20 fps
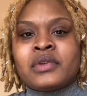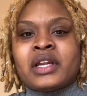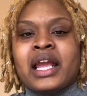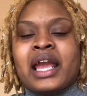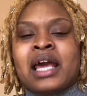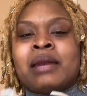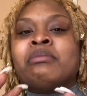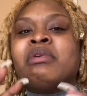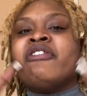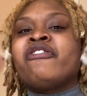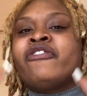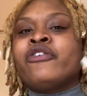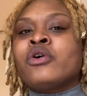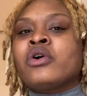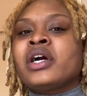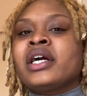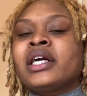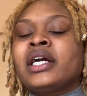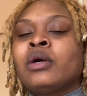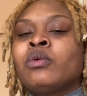And
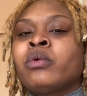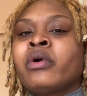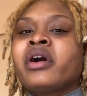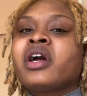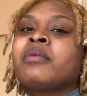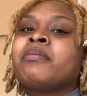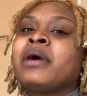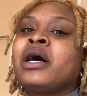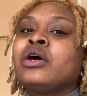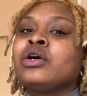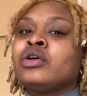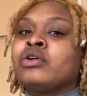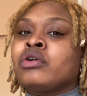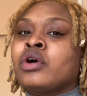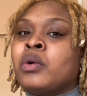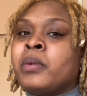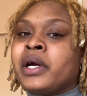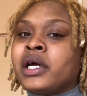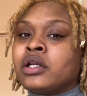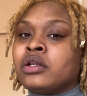before it can worry about
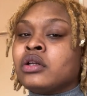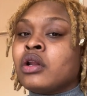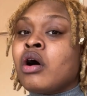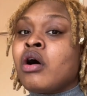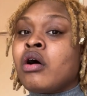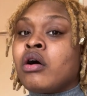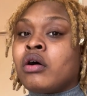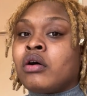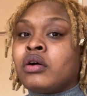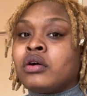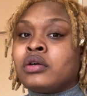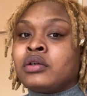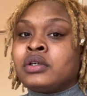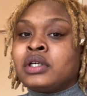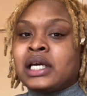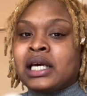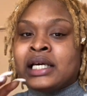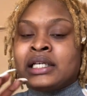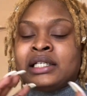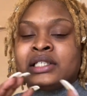growing long,
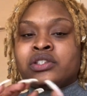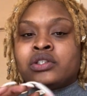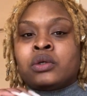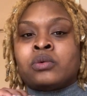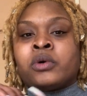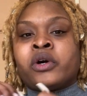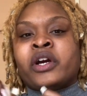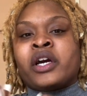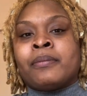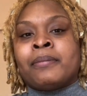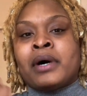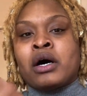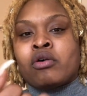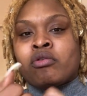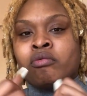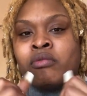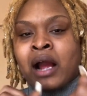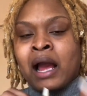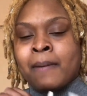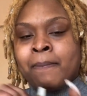it needs to worry about
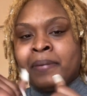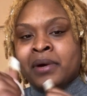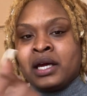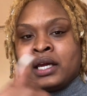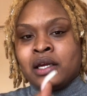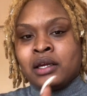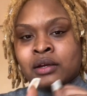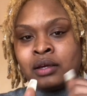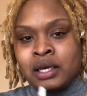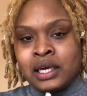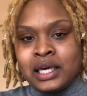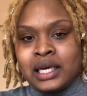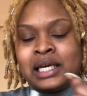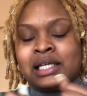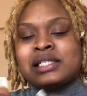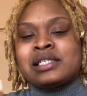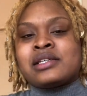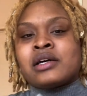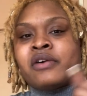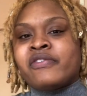wrapping
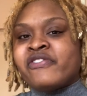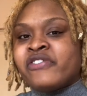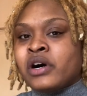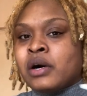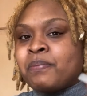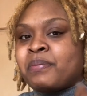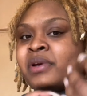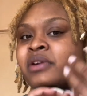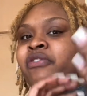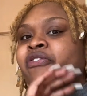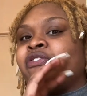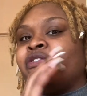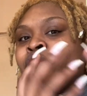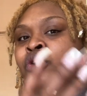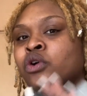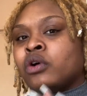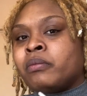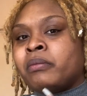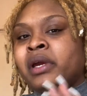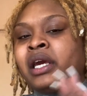itself up and
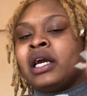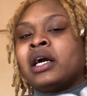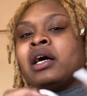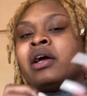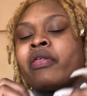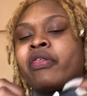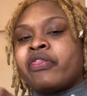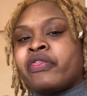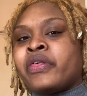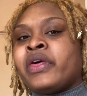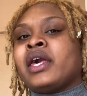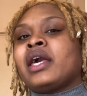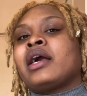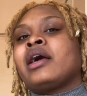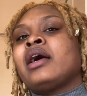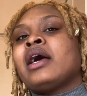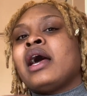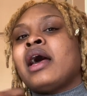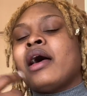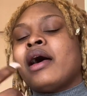forming a thick,
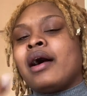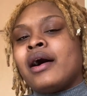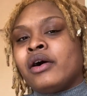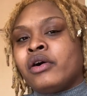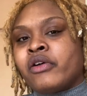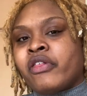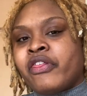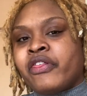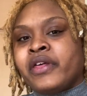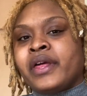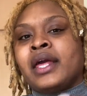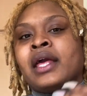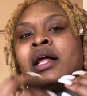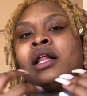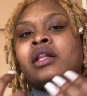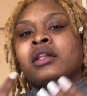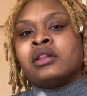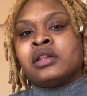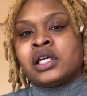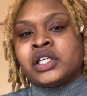healthy,
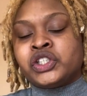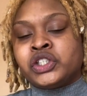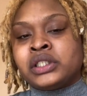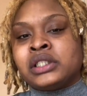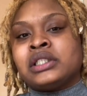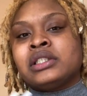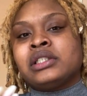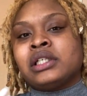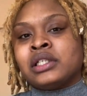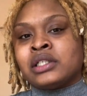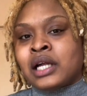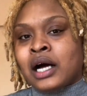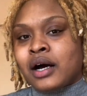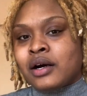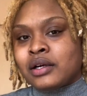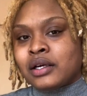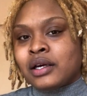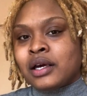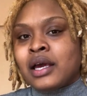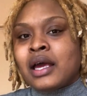luscious
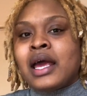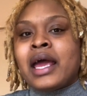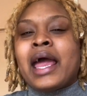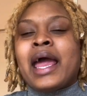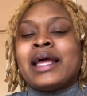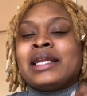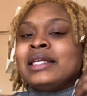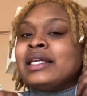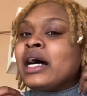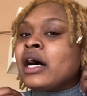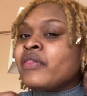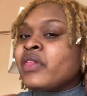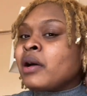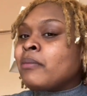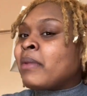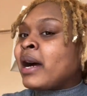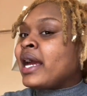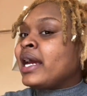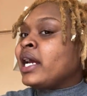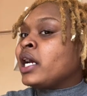lock. And now that
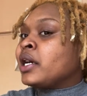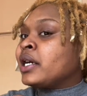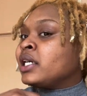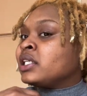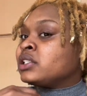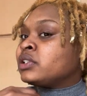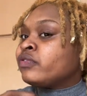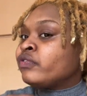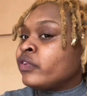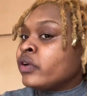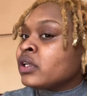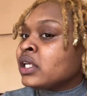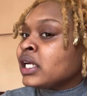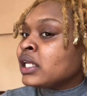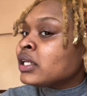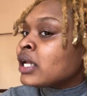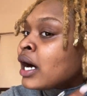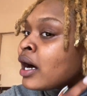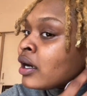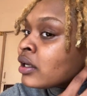my hair is fully
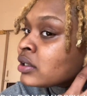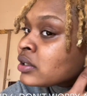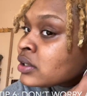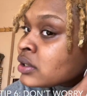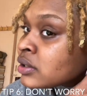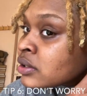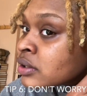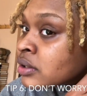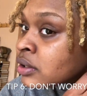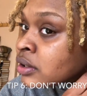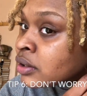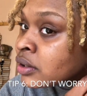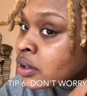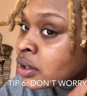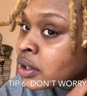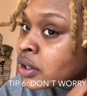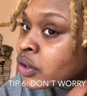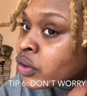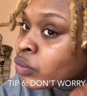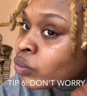locked,
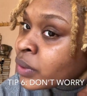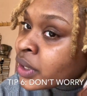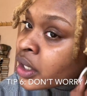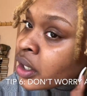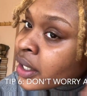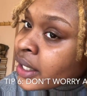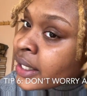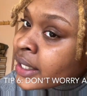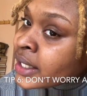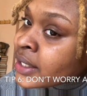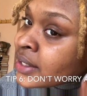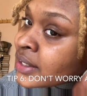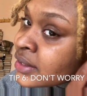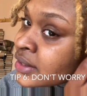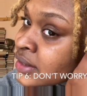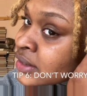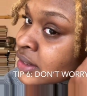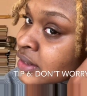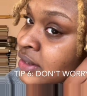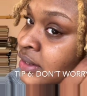we are here. This
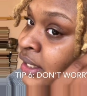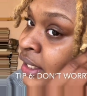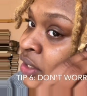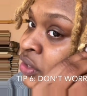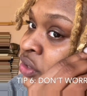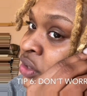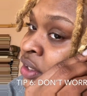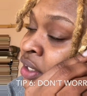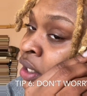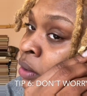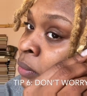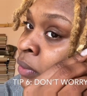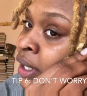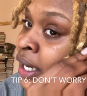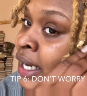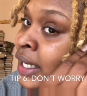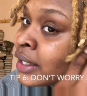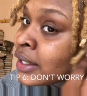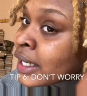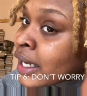is the texture that we're
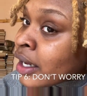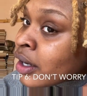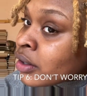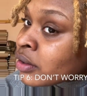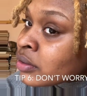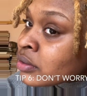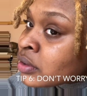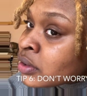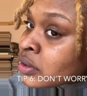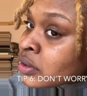at now.